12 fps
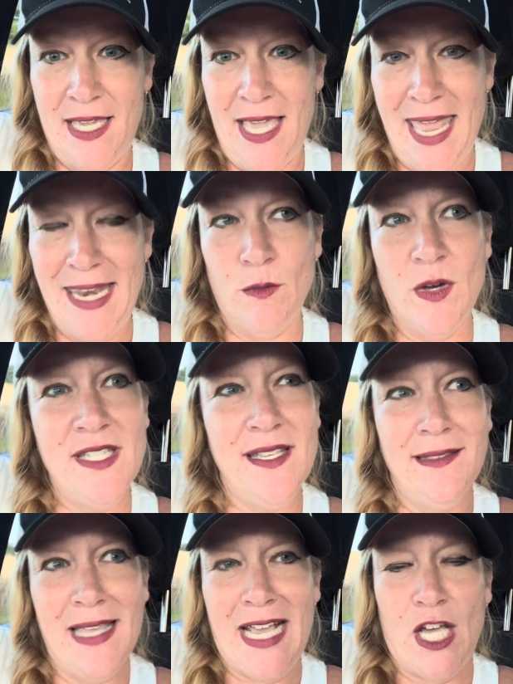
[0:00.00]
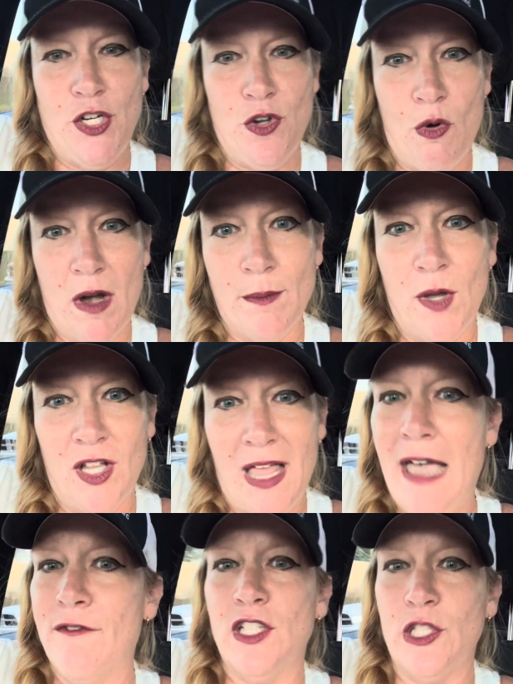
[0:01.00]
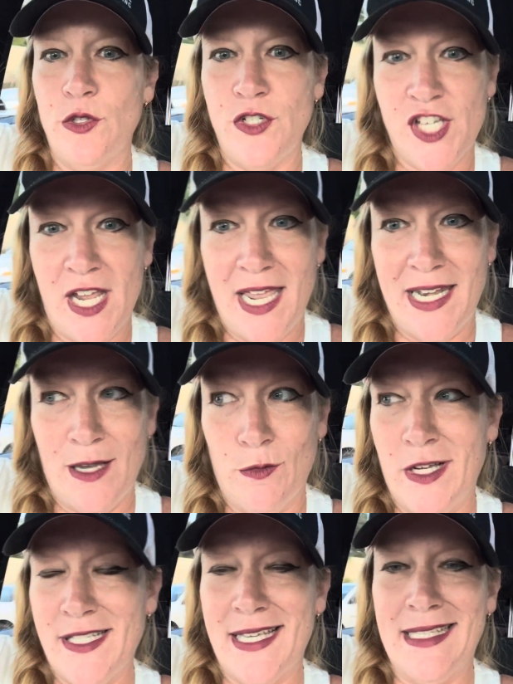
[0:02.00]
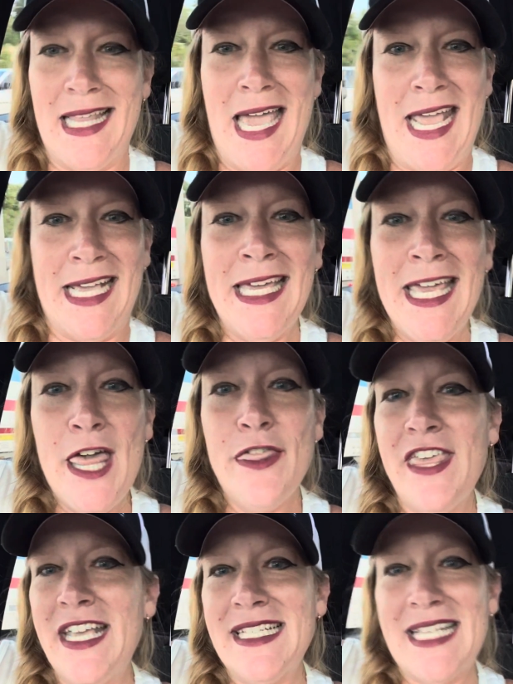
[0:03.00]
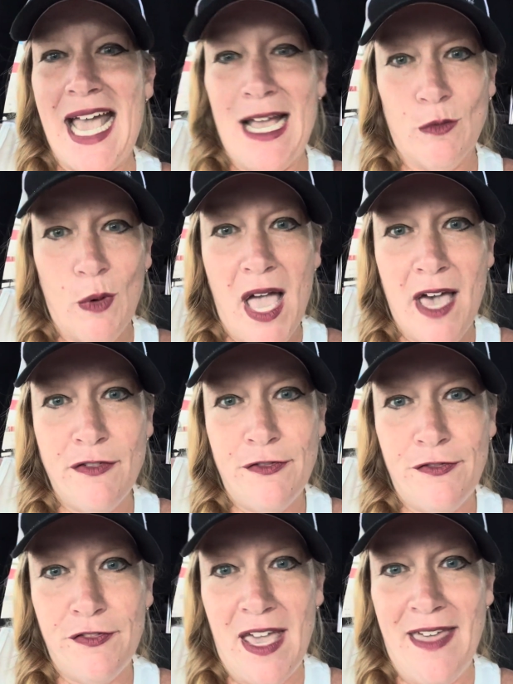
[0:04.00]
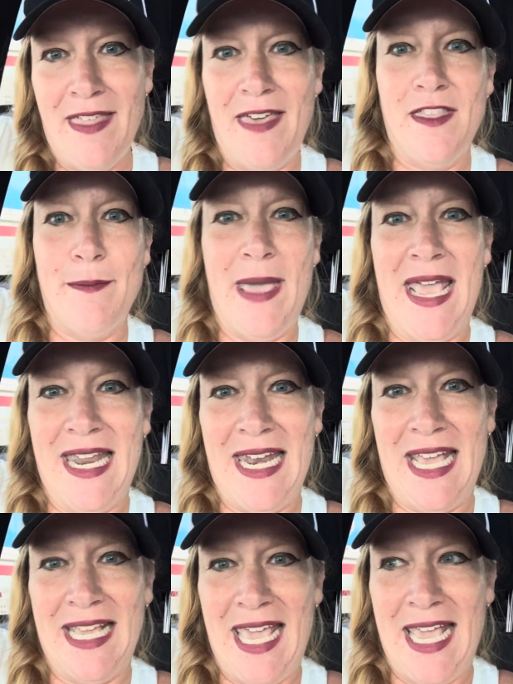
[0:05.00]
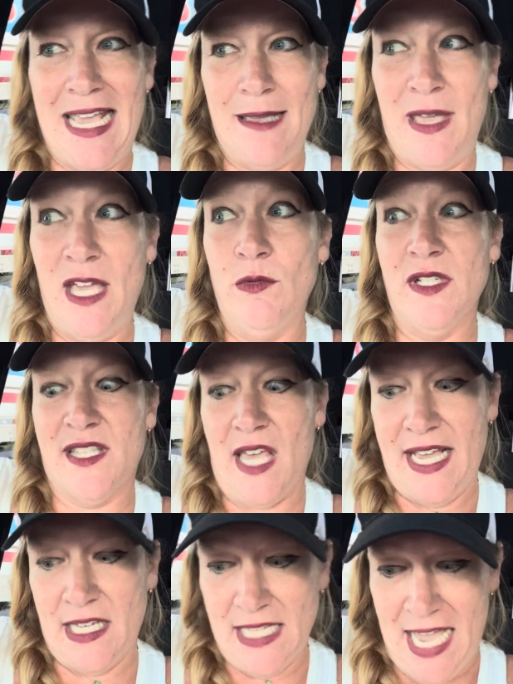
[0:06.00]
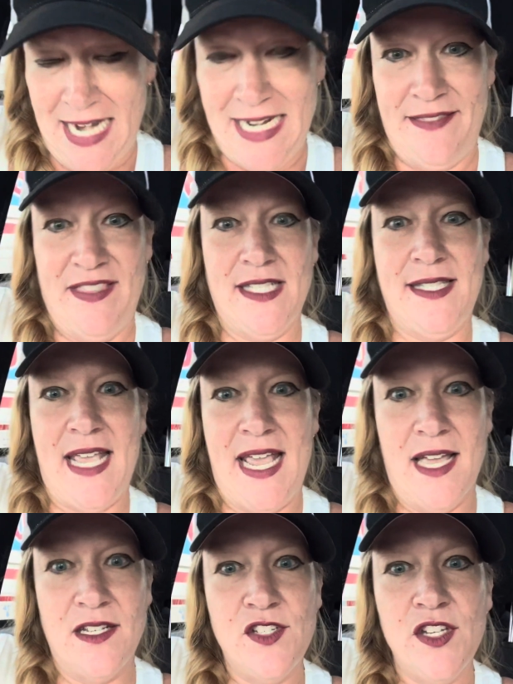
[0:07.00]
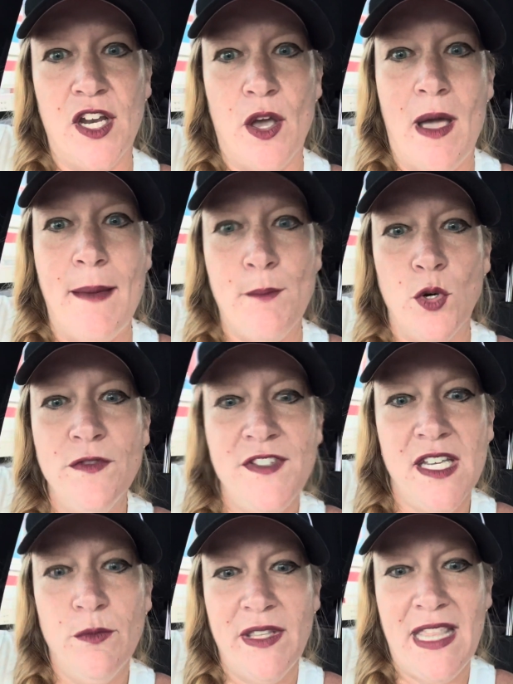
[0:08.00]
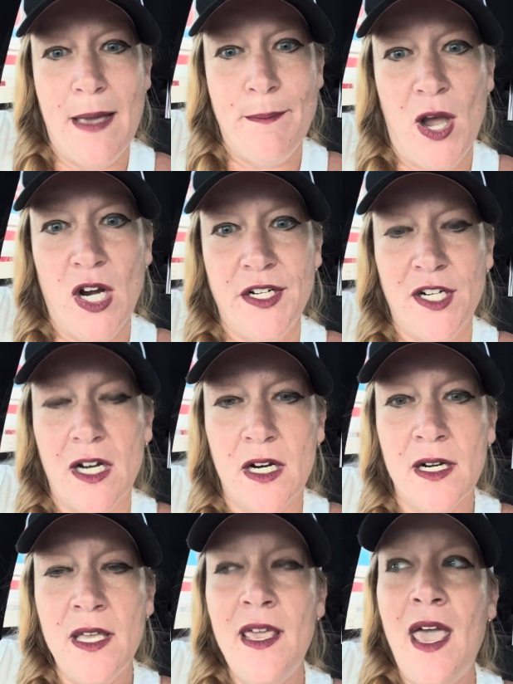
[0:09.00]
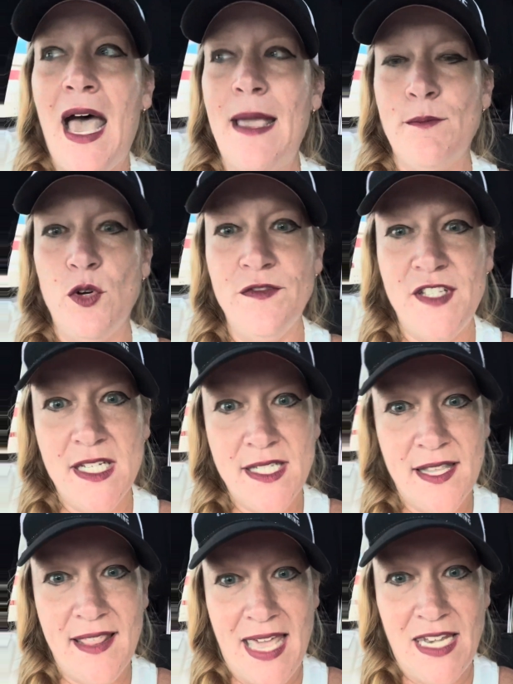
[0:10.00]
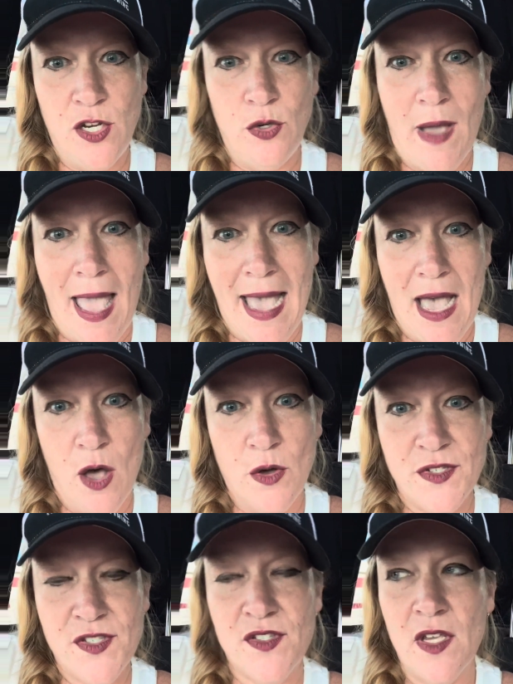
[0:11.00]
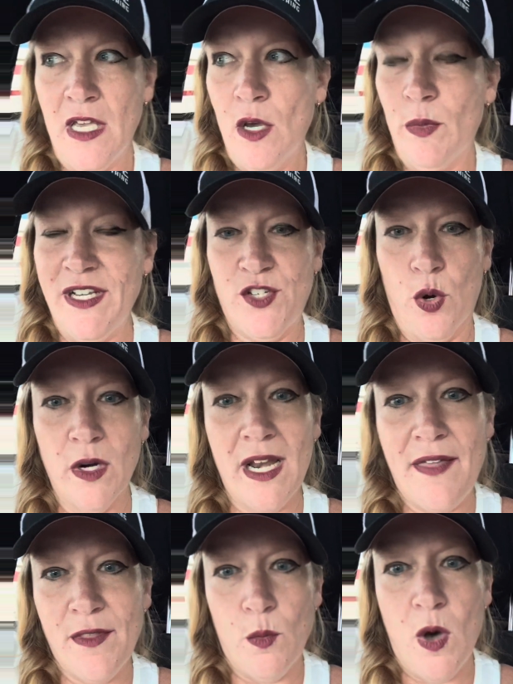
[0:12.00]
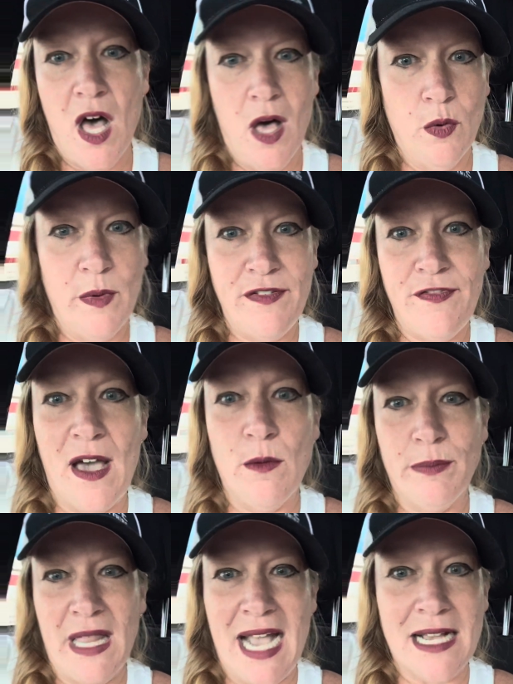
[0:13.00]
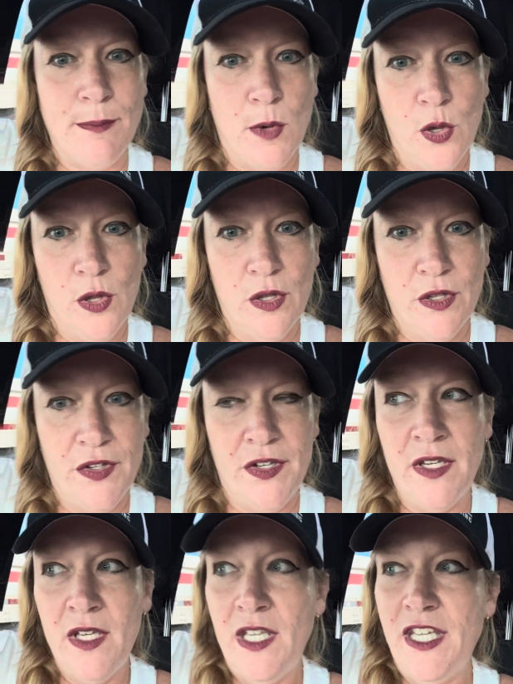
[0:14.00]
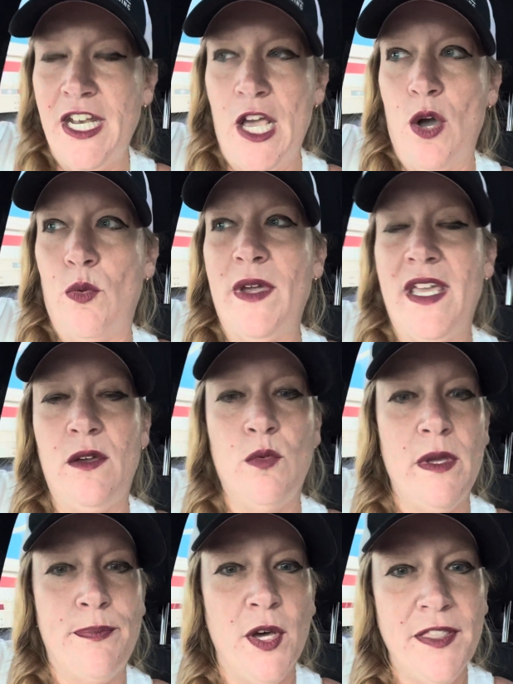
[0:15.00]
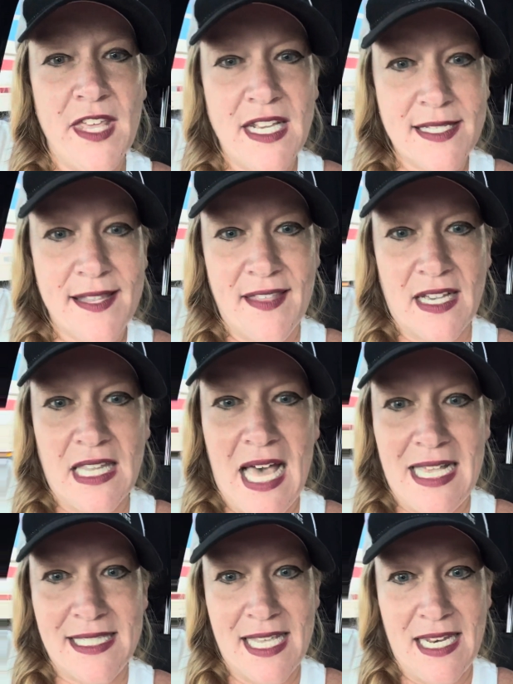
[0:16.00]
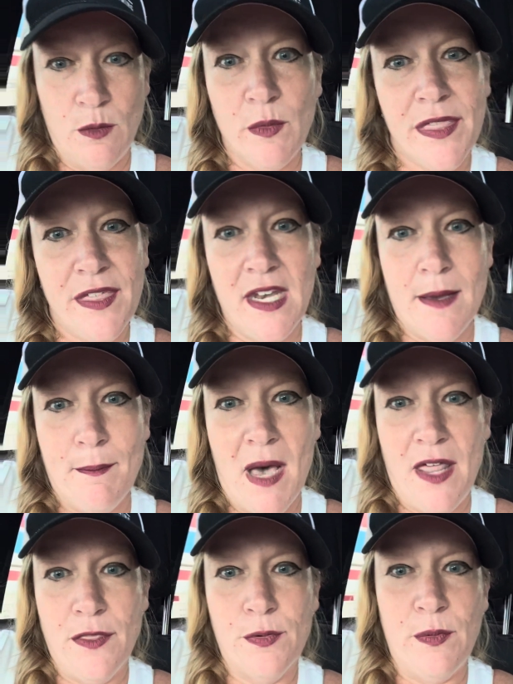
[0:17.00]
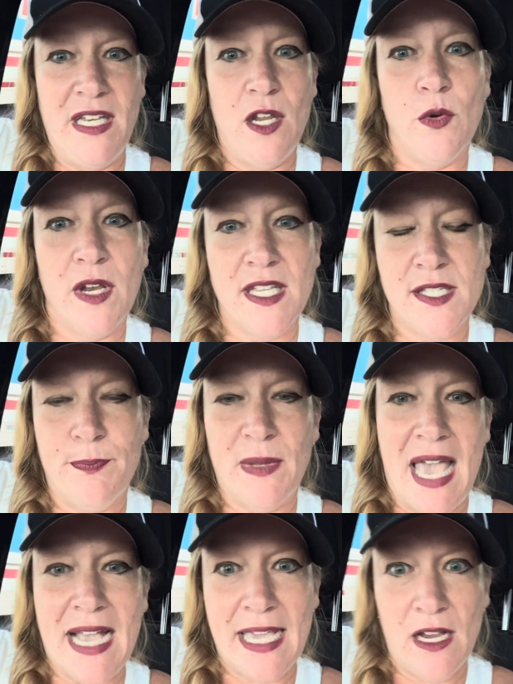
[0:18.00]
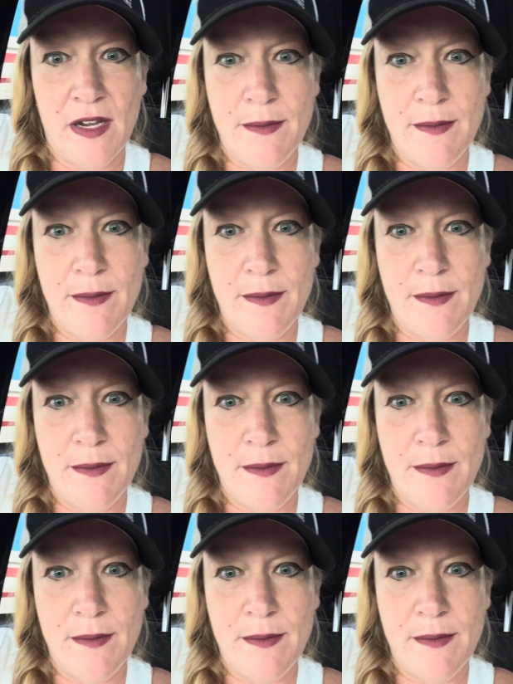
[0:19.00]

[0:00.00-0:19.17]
And it wasn't like a normal evolution. It wasn't like things got rough and then the panic came. It was like a line in the sand. I moved in with that partner. I moved into that new house. We tore down the wall. We found black mold. We put things in the closet, and within a month we noticed black hairy